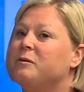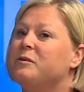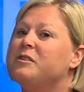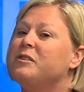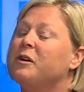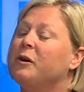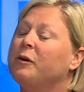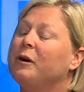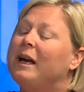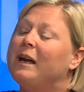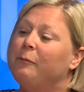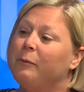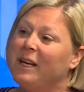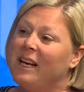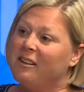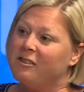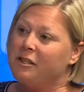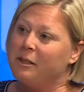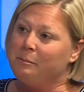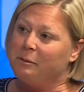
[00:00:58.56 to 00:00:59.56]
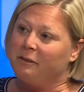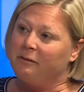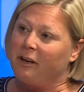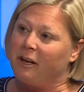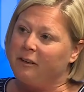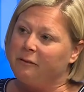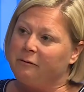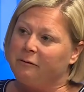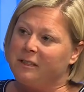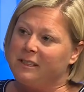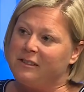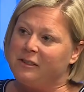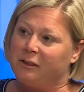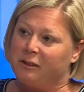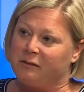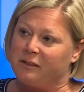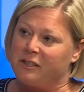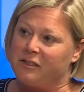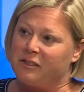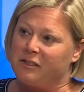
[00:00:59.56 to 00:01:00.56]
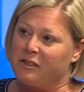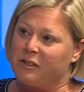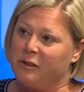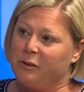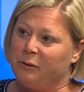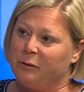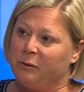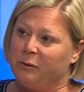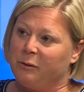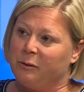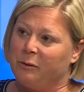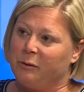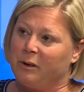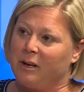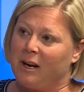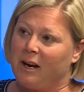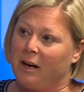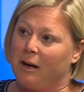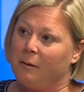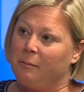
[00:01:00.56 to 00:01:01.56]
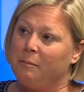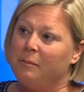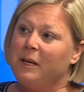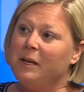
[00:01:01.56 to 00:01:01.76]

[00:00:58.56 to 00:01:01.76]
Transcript: So, and we actually provide a free service to um,